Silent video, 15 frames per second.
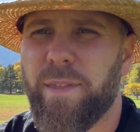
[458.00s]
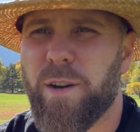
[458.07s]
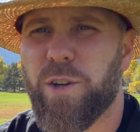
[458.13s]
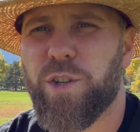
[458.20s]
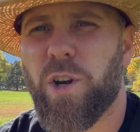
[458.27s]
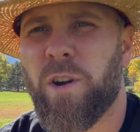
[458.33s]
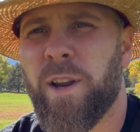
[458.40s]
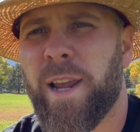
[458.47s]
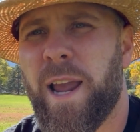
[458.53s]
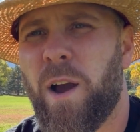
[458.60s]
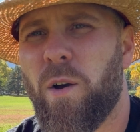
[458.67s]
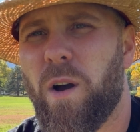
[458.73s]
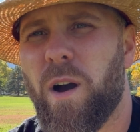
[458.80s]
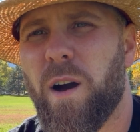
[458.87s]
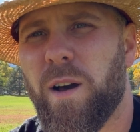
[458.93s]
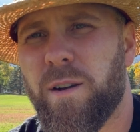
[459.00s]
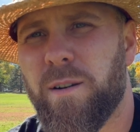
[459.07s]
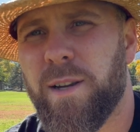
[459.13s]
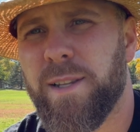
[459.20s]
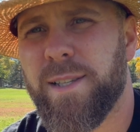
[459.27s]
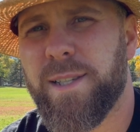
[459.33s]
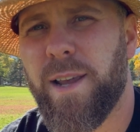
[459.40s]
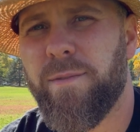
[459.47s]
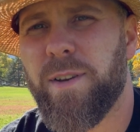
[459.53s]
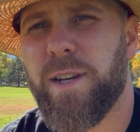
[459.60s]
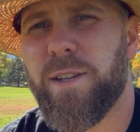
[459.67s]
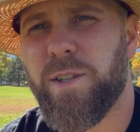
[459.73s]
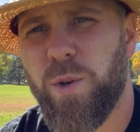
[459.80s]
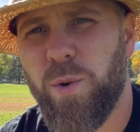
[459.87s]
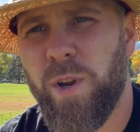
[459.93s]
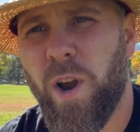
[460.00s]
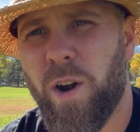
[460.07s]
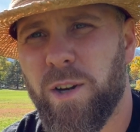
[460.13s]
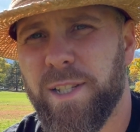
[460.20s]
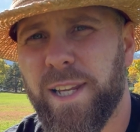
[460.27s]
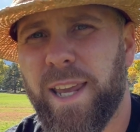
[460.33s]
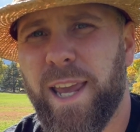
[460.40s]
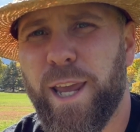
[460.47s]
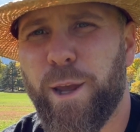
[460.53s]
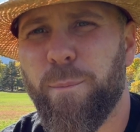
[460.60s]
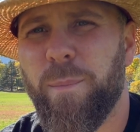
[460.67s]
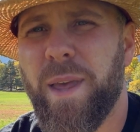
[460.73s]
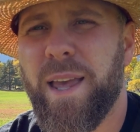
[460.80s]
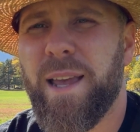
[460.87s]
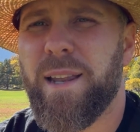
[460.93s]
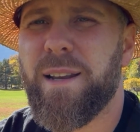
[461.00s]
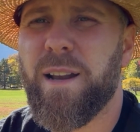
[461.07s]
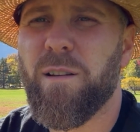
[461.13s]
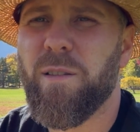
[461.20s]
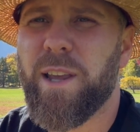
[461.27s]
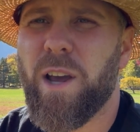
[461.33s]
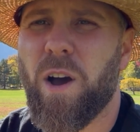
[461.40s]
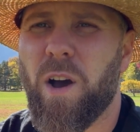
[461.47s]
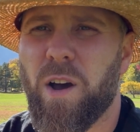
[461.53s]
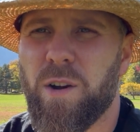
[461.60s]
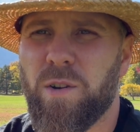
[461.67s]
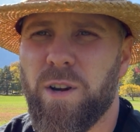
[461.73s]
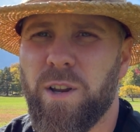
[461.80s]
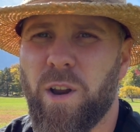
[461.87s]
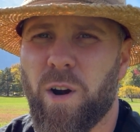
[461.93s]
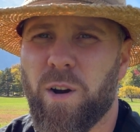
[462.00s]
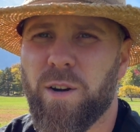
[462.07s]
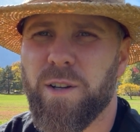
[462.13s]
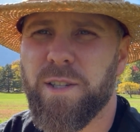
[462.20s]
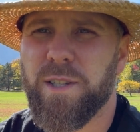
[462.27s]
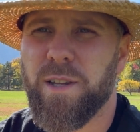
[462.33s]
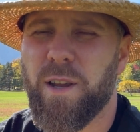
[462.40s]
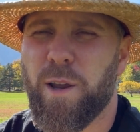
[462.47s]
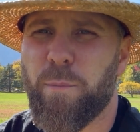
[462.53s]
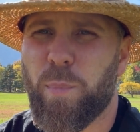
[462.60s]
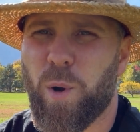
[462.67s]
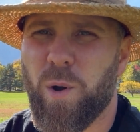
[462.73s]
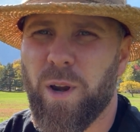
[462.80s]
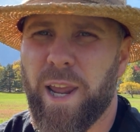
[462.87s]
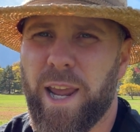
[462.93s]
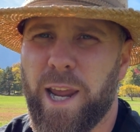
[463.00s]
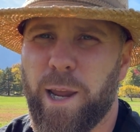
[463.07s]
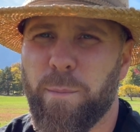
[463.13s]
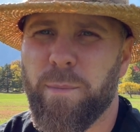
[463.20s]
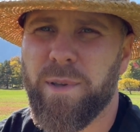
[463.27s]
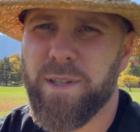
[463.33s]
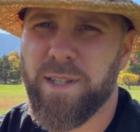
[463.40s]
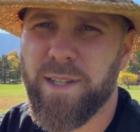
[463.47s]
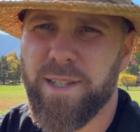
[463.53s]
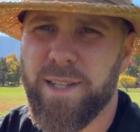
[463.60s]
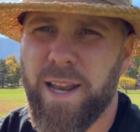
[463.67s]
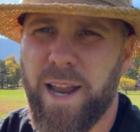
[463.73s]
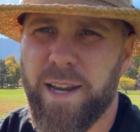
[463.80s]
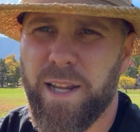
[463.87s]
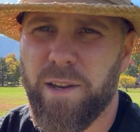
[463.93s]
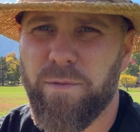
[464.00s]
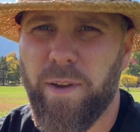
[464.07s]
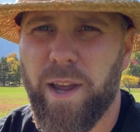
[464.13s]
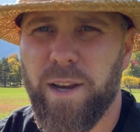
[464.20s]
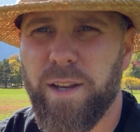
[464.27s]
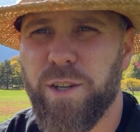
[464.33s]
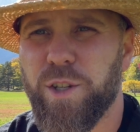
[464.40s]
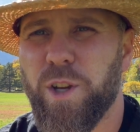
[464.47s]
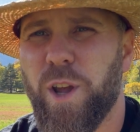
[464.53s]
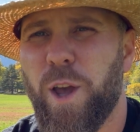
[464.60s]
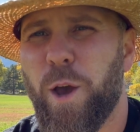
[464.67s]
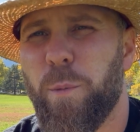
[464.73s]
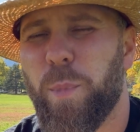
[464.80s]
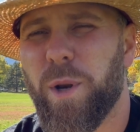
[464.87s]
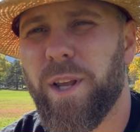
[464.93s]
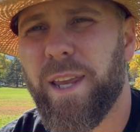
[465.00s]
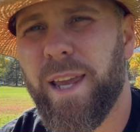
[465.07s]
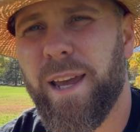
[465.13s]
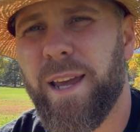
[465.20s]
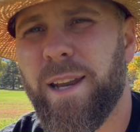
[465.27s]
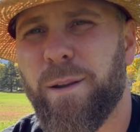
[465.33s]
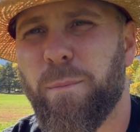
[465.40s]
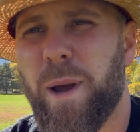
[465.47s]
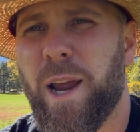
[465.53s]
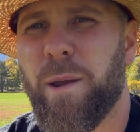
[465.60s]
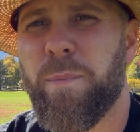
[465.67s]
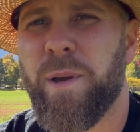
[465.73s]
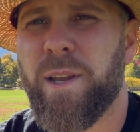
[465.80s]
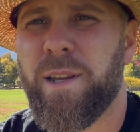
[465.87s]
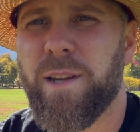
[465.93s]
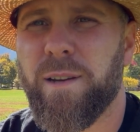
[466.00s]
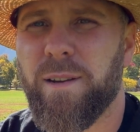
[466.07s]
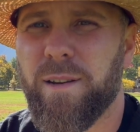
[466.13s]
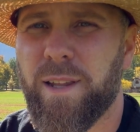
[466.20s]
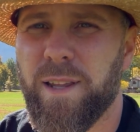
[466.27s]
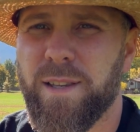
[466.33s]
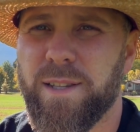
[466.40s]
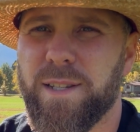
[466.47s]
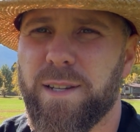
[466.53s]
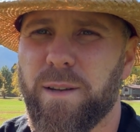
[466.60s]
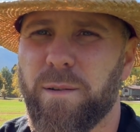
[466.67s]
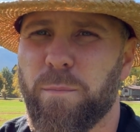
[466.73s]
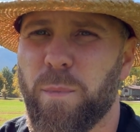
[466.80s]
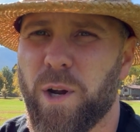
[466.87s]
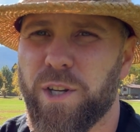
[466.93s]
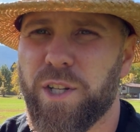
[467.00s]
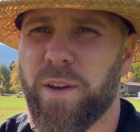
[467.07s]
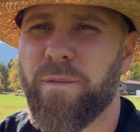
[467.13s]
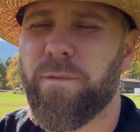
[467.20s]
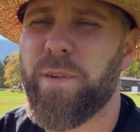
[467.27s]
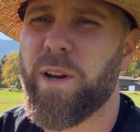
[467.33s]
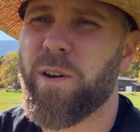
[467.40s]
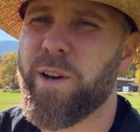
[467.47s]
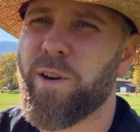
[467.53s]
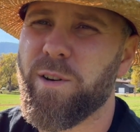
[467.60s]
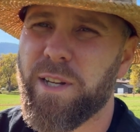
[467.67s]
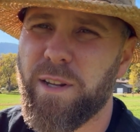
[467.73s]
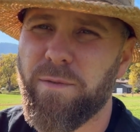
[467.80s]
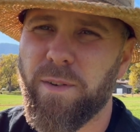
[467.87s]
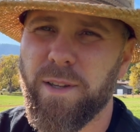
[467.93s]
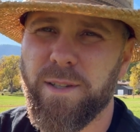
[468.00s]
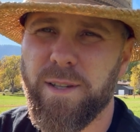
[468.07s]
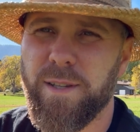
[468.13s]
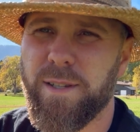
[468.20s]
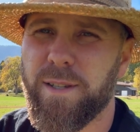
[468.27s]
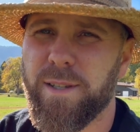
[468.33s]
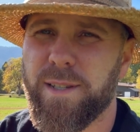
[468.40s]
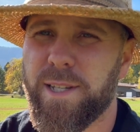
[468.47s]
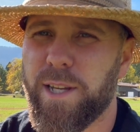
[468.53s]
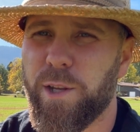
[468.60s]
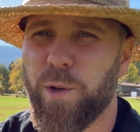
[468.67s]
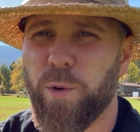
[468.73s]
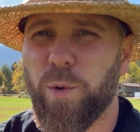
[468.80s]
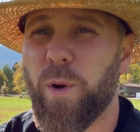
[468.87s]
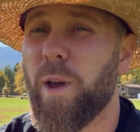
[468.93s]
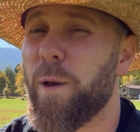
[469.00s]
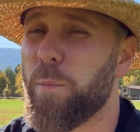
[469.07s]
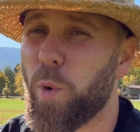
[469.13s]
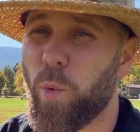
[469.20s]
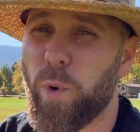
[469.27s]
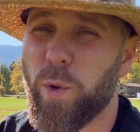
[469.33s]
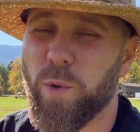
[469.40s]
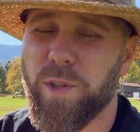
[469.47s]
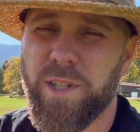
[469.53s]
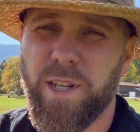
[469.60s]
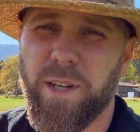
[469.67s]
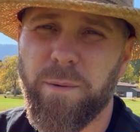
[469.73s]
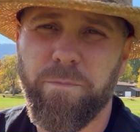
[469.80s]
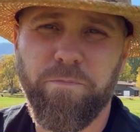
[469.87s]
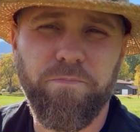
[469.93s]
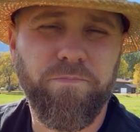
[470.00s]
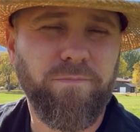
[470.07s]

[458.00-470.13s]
They're churning out 172 yards a game, nearly 100 yards per game Cincinnati advantage. But again, in my opinion, against much inferior defenses to CU, but we'll see.